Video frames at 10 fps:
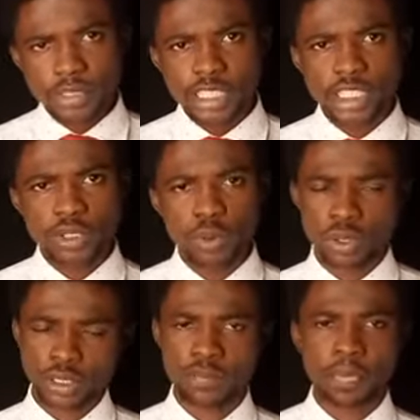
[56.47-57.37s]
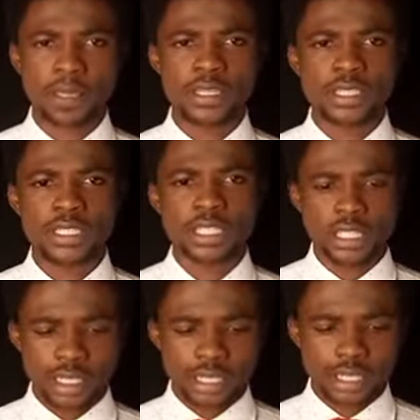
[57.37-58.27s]
is what is
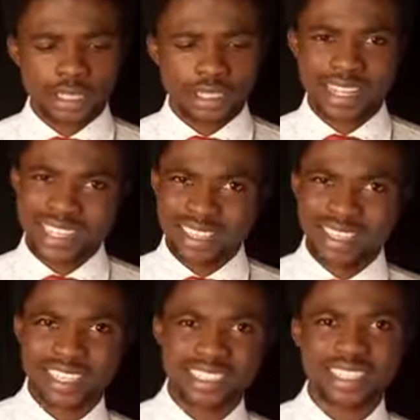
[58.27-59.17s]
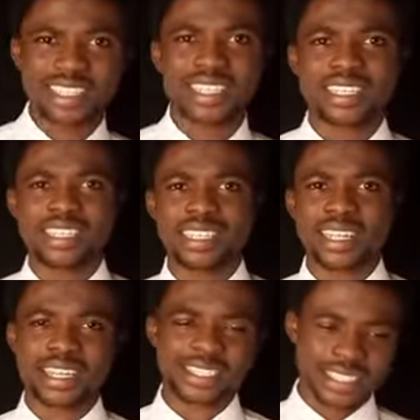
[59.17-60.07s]
that thing
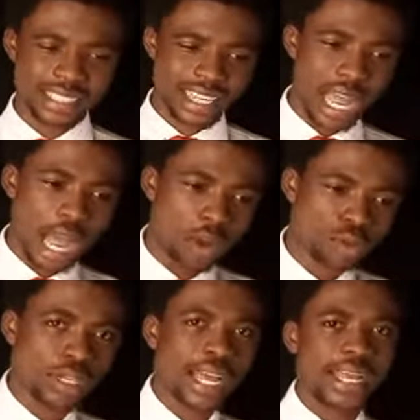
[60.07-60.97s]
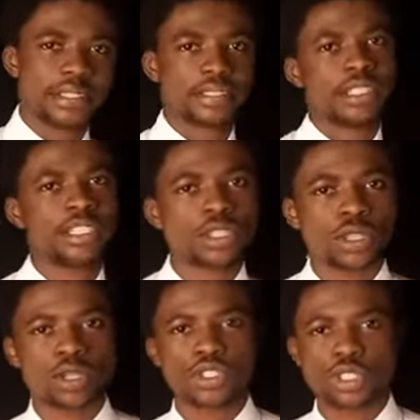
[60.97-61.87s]
that is outlined in the
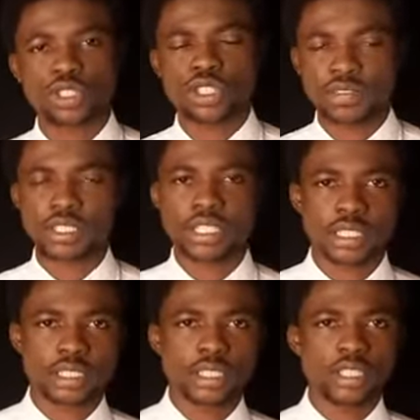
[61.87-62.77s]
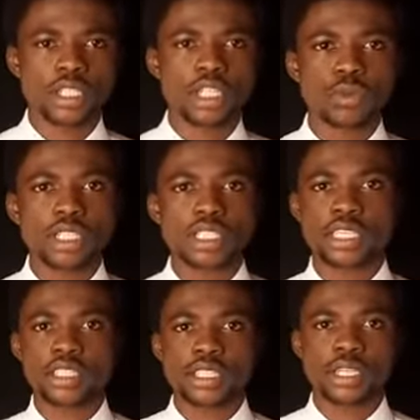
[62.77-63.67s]
constitution of the state, which
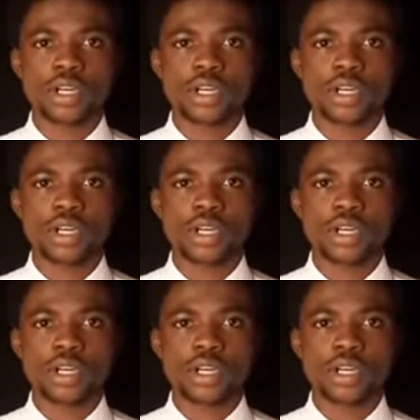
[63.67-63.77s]
says